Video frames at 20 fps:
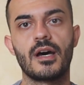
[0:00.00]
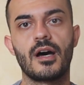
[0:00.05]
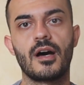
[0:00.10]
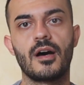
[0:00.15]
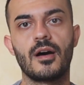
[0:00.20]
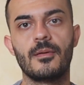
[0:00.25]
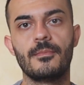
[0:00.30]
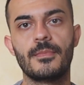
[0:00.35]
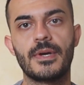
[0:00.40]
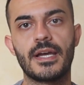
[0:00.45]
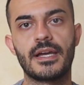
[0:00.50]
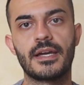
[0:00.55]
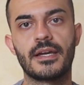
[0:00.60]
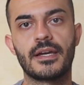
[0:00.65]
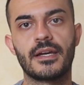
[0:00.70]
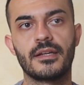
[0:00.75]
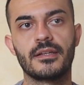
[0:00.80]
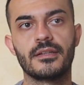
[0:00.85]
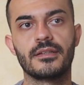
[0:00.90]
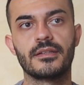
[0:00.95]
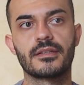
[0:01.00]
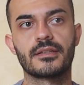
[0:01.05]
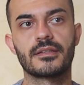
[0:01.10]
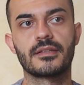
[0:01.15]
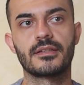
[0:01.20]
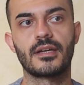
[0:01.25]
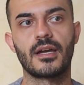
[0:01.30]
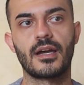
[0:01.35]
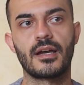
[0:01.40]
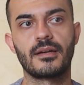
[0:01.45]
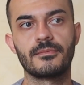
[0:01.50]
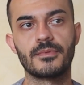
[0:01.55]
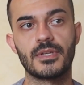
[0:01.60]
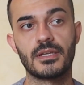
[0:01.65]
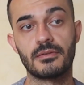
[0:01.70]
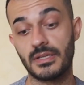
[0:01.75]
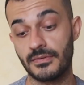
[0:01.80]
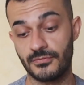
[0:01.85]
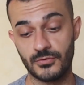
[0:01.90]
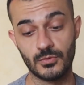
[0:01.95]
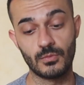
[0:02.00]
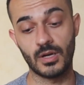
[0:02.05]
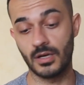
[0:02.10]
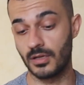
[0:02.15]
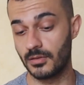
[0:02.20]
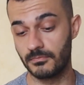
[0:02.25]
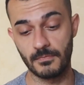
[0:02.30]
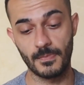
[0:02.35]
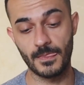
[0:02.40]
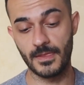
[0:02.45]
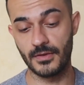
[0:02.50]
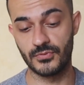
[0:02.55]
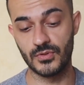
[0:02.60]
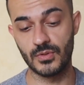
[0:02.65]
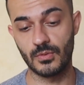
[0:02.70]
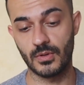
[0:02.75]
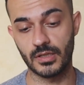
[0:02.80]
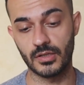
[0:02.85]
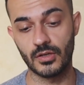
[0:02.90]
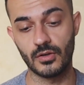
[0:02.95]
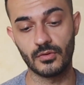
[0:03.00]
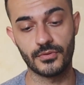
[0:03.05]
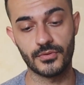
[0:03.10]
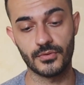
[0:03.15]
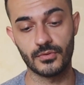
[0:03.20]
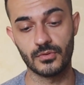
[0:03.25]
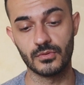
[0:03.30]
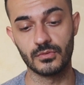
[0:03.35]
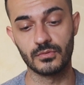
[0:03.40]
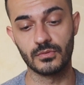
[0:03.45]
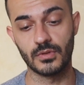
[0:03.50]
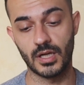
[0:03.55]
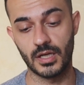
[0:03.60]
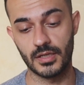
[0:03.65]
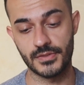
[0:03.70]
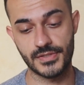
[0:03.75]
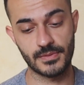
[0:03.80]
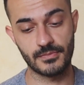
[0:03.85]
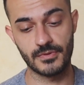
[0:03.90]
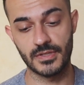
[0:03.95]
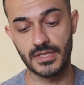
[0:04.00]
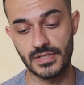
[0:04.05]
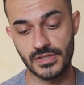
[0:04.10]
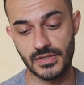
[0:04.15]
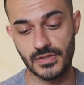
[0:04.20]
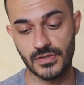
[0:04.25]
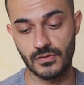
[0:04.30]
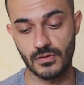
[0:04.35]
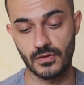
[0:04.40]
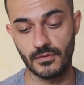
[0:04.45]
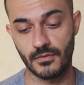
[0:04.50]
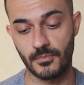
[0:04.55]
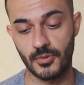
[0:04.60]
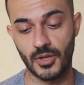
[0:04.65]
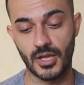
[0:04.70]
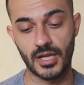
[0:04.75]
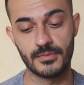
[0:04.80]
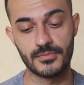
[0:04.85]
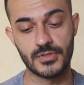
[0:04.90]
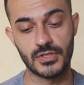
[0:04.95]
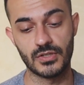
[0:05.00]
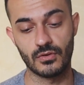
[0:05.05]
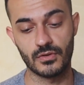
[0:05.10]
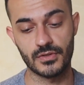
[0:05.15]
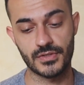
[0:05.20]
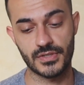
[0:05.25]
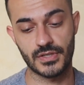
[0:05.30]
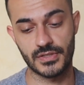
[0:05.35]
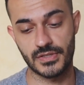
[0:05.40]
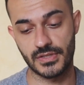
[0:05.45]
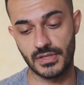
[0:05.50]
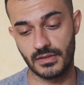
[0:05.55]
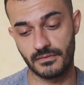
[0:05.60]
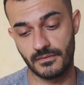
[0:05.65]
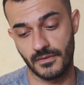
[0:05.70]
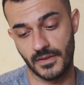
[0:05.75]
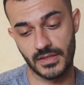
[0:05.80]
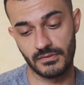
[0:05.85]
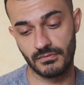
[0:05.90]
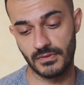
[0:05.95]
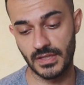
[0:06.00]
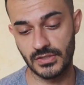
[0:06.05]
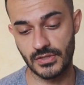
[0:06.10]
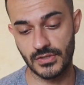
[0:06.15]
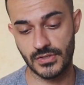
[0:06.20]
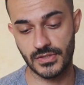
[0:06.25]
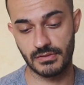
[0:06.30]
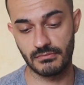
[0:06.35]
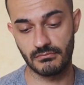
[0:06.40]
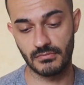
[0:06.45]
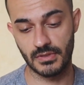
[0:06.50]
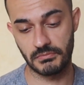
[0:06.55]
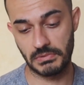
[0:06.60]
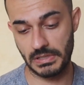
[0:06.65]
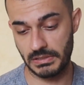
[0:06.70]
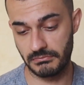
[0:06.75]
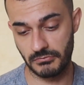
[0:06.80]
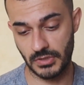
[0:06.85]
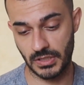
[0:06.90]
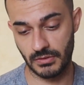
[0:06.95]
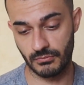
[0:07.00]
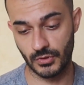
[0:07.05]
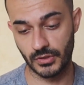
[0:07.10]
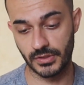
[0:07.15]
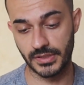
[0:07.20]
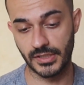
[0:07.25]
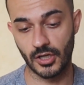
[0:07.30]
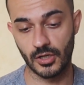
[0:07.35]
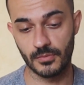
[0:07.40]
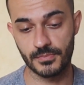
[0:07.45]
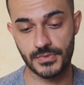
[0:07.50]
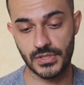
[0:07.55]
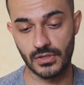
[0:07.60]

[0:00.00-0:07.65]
And if you want to go through some of these and sort of apply them to yours, because it really helped.